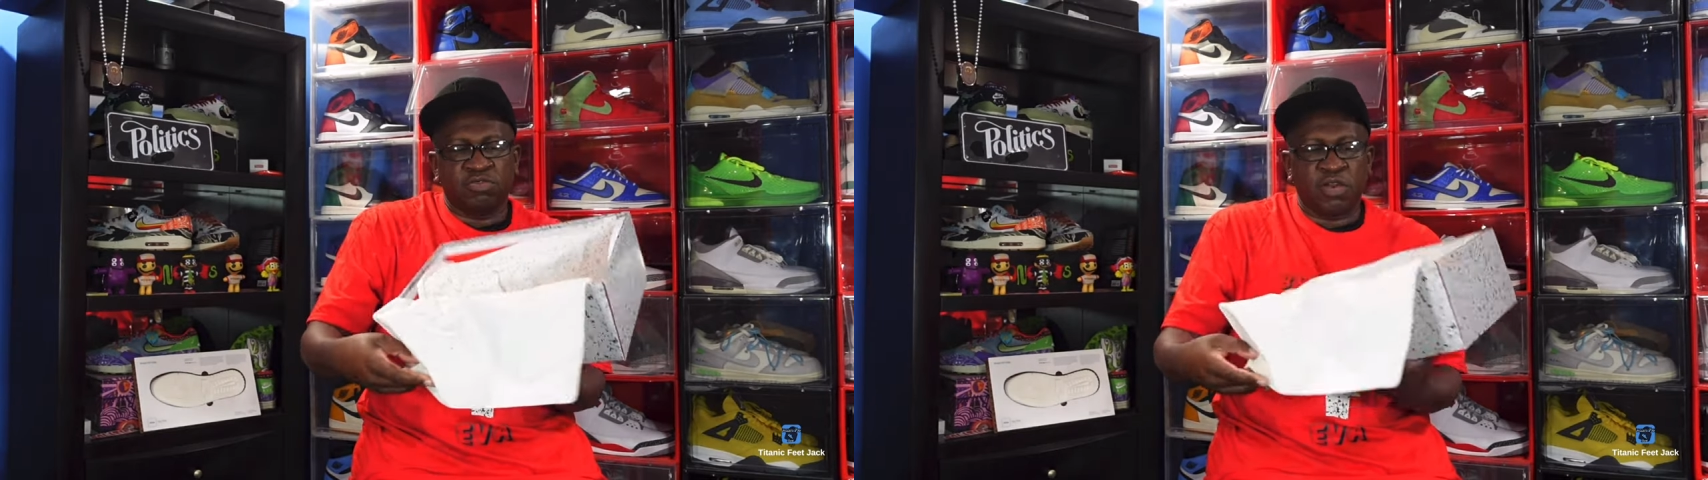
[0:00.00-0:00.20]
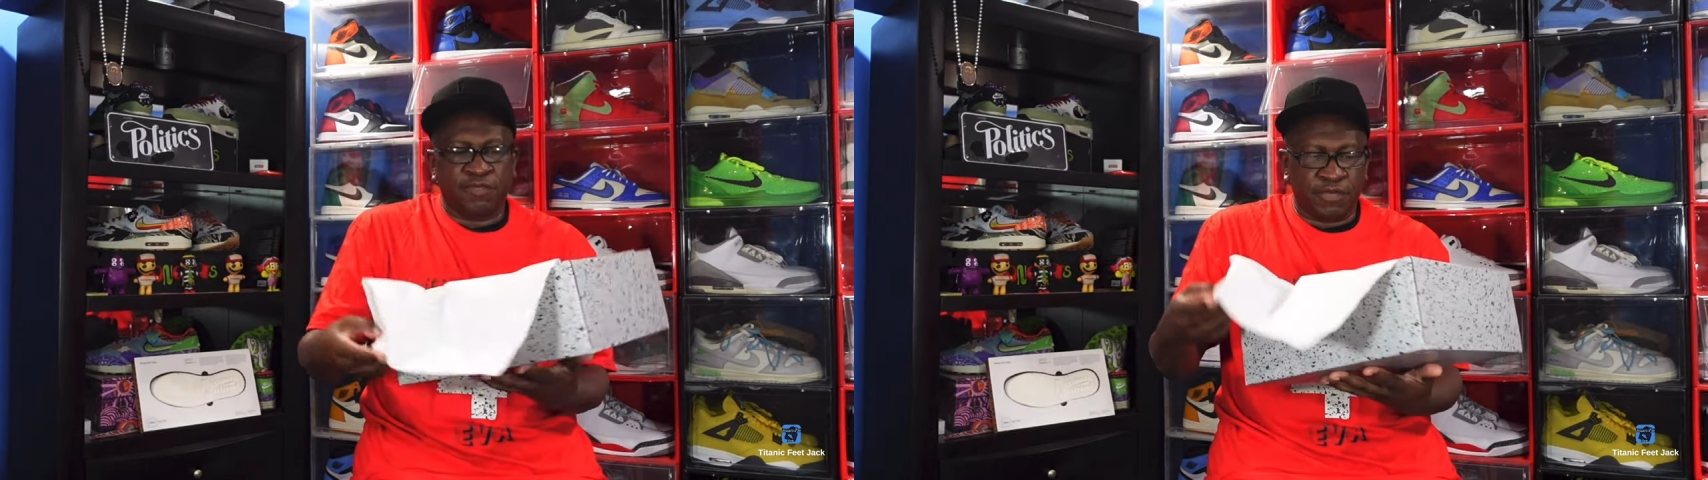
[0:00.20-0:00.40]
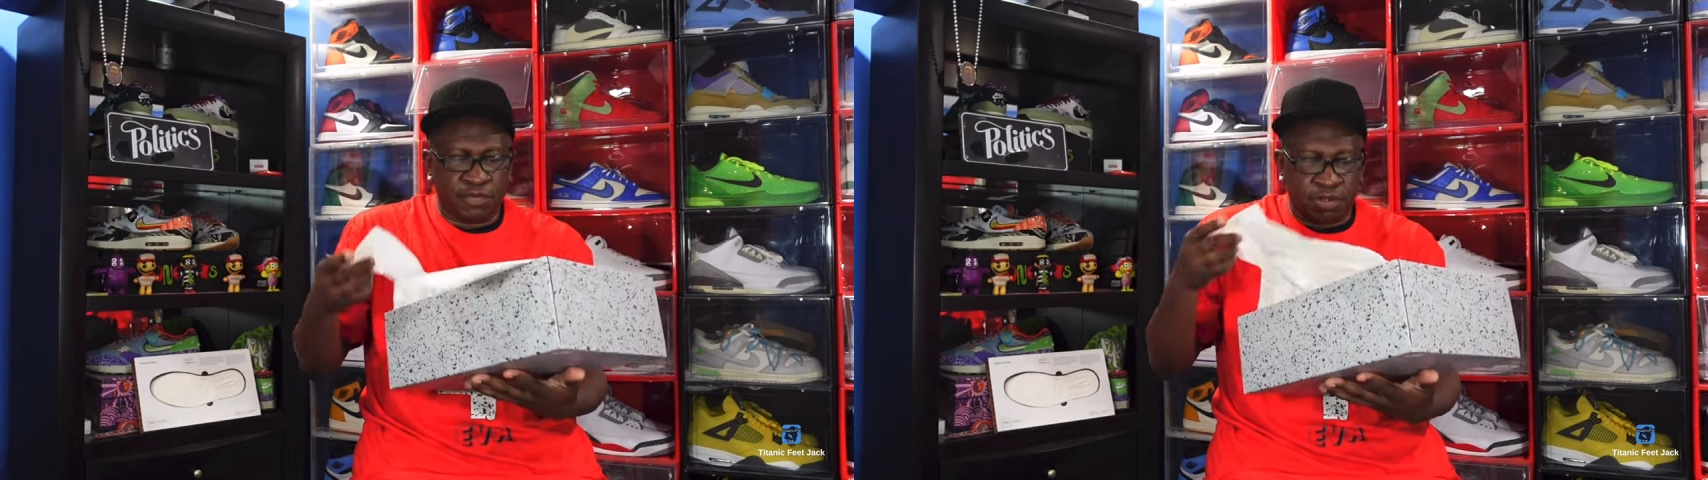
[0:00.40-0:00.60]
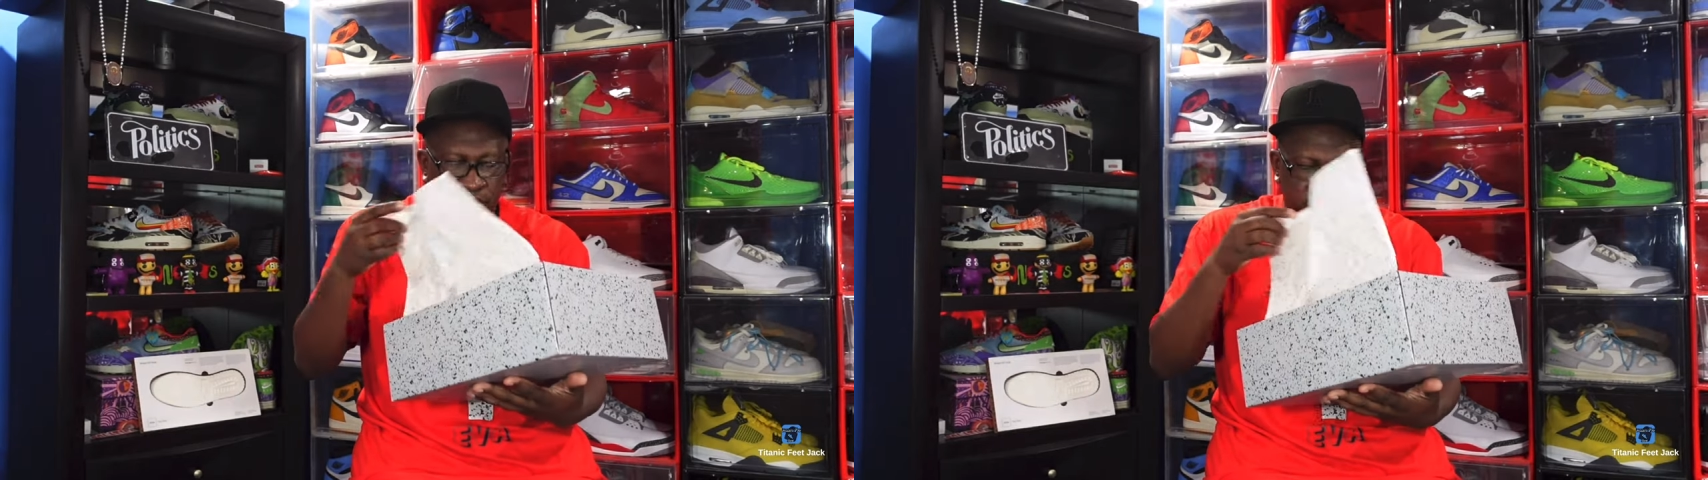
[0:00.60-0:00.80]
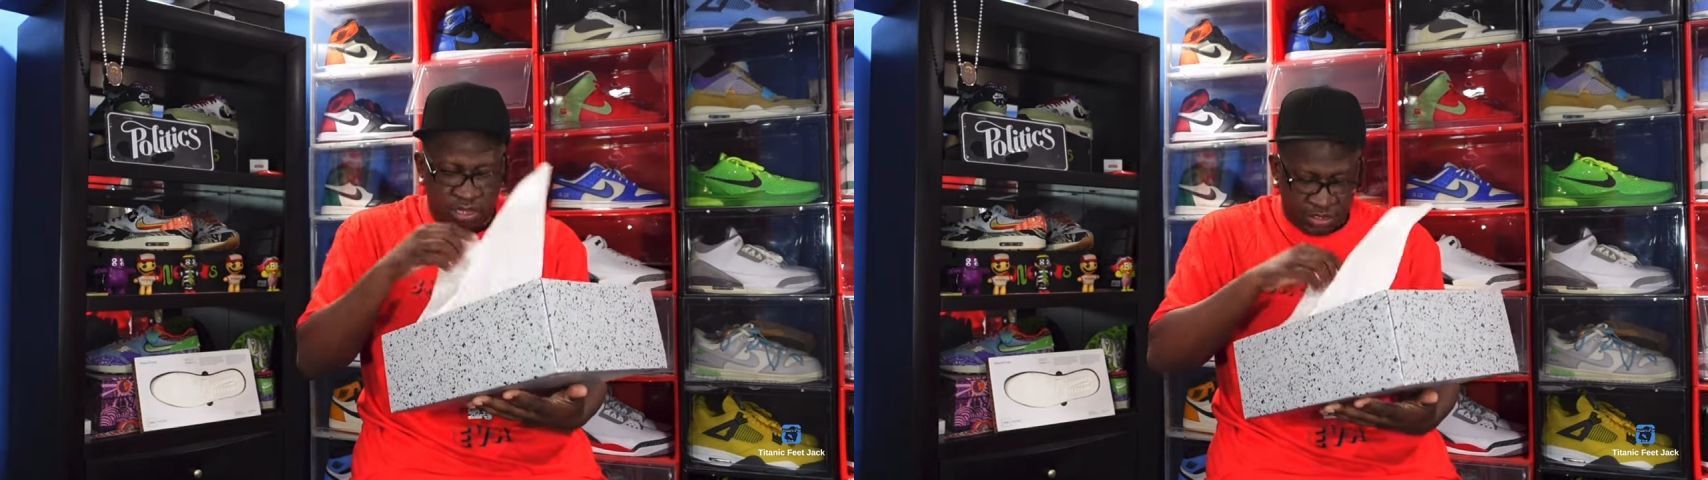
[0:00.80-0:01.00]
rough on the
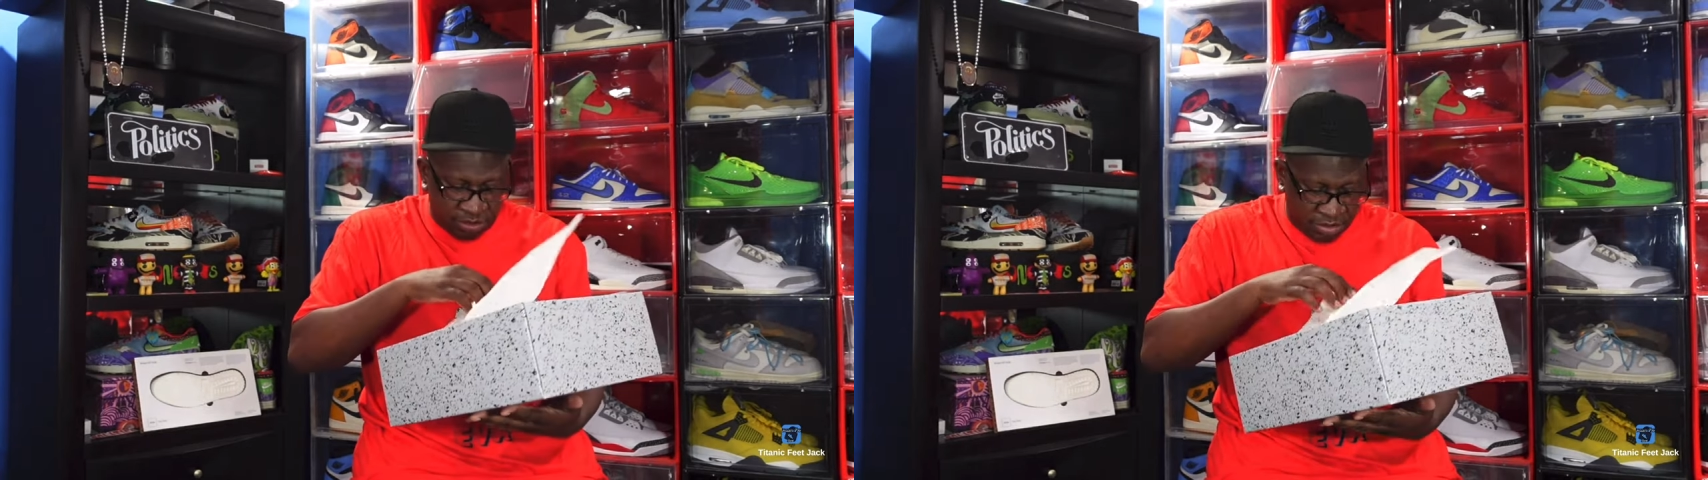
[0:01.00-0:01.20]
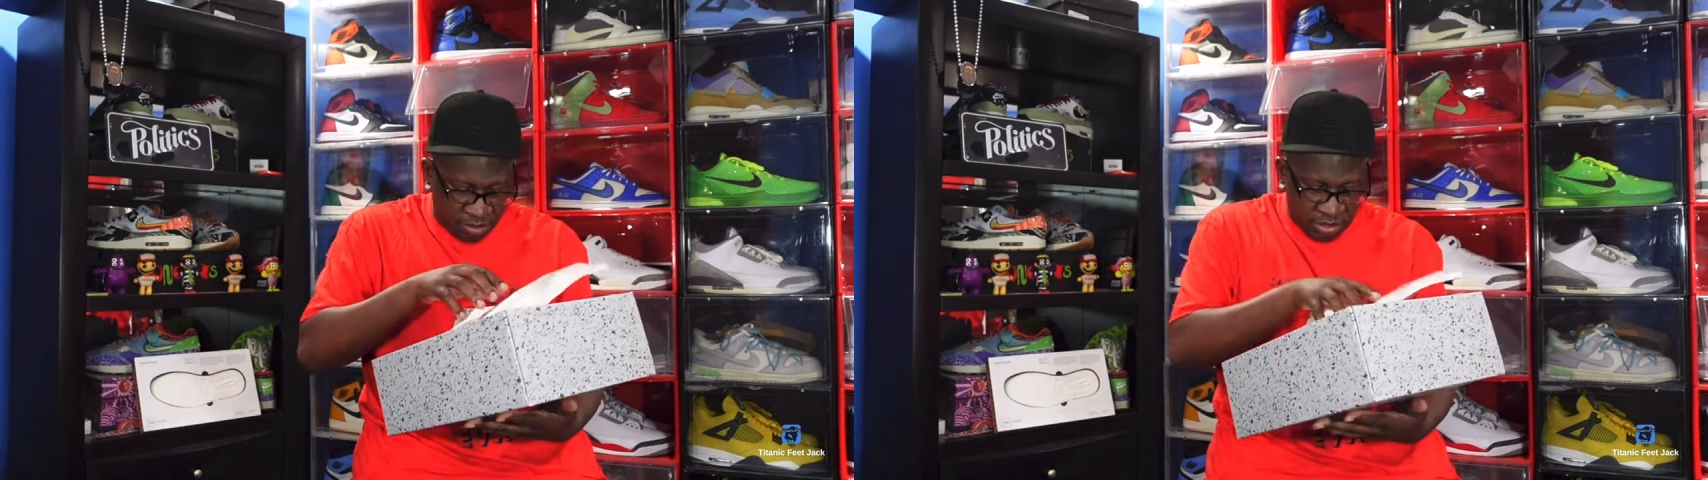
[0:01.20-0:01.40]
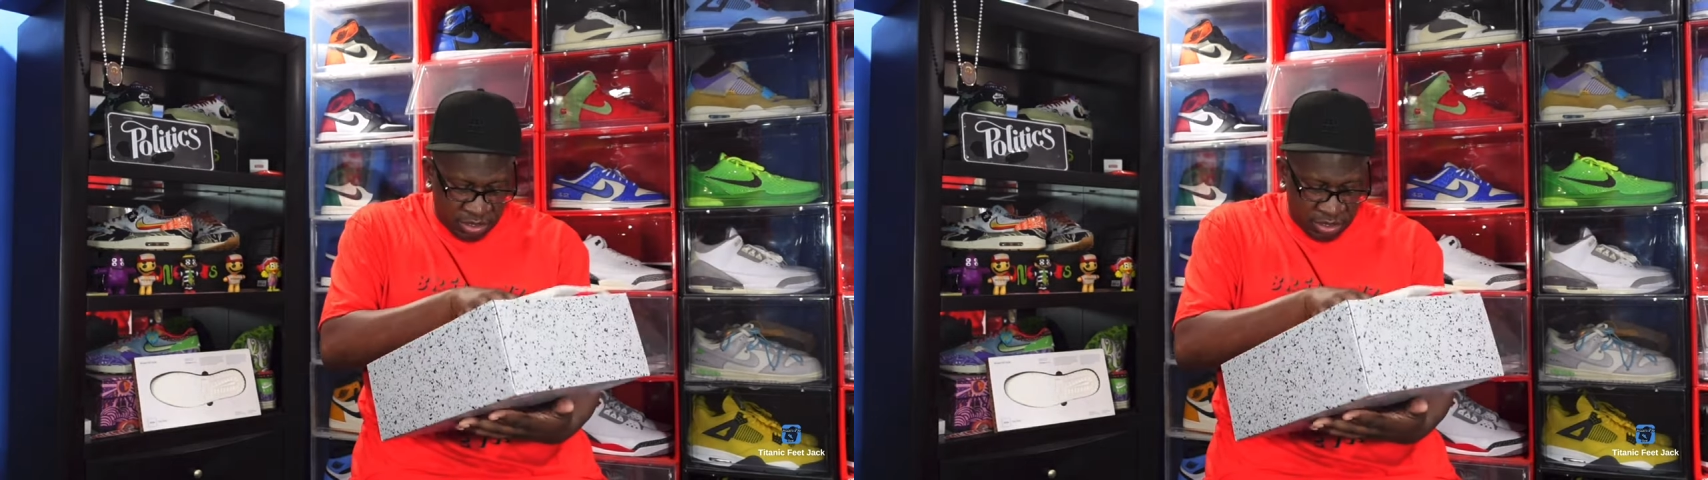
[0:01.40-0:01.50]
other.